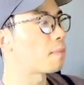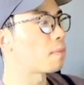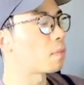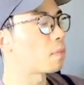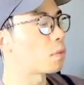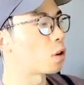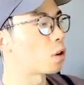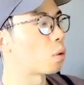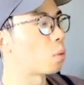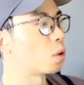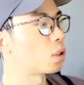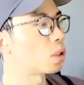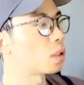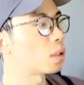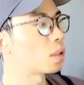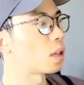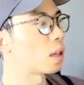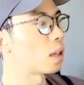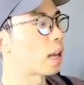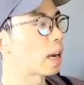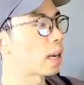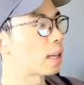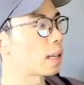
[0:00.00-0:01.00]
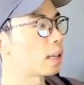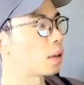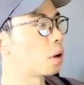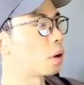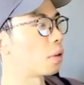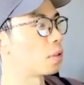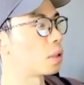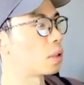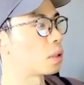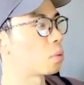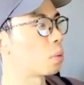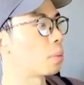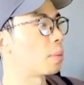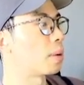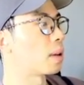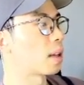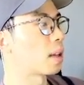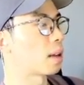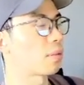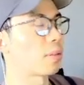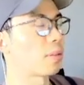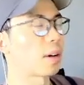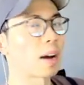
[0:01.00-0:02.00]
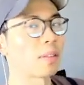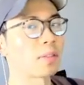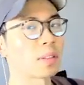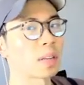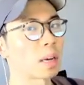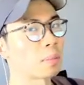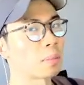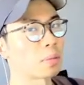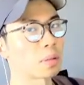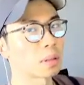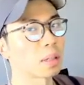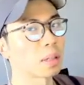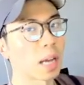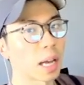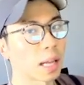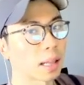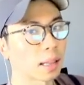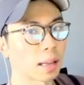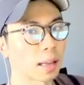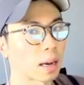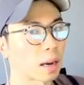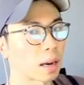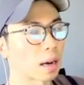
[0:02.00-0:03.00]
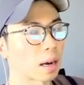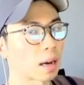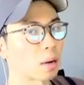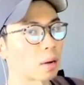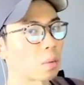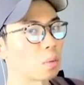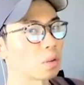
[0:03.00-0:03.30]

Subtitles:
you know, which the likelihood of this would be like 5-10%,